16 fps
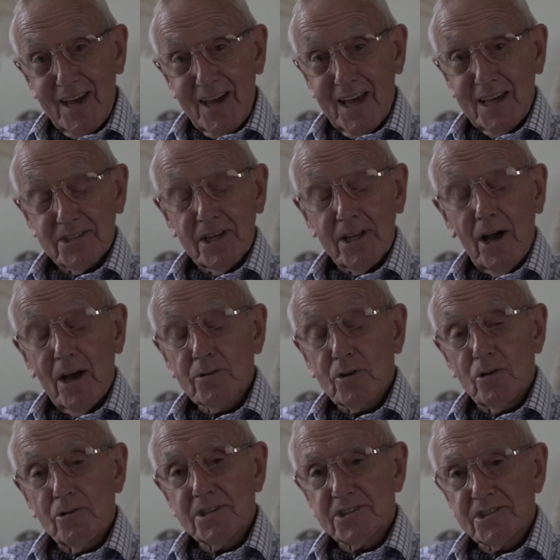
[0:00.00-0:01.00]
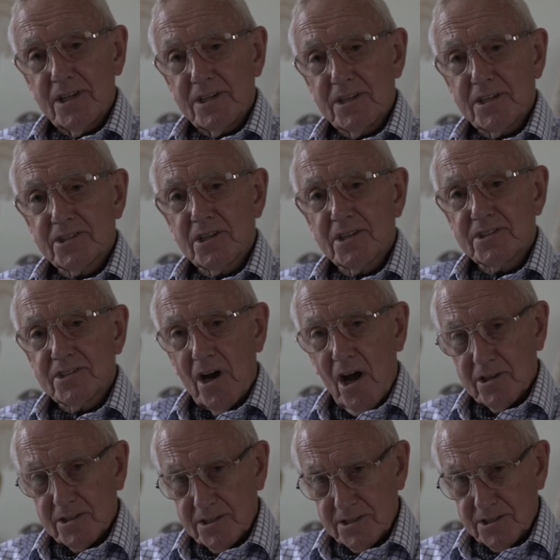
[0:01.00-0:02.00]
He said, I'm going to send you to a
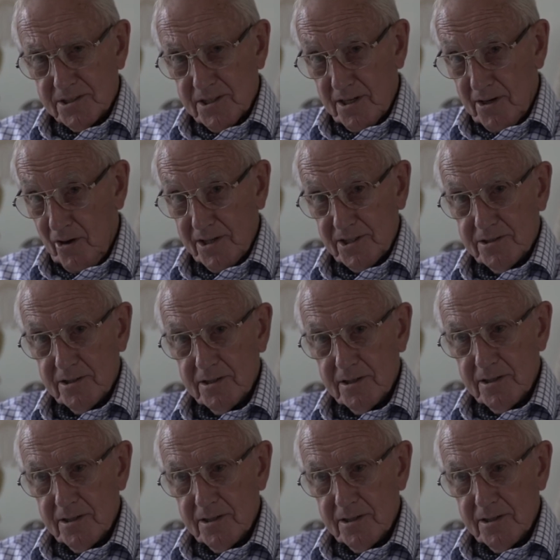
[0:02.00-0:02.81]
doctor's tonight.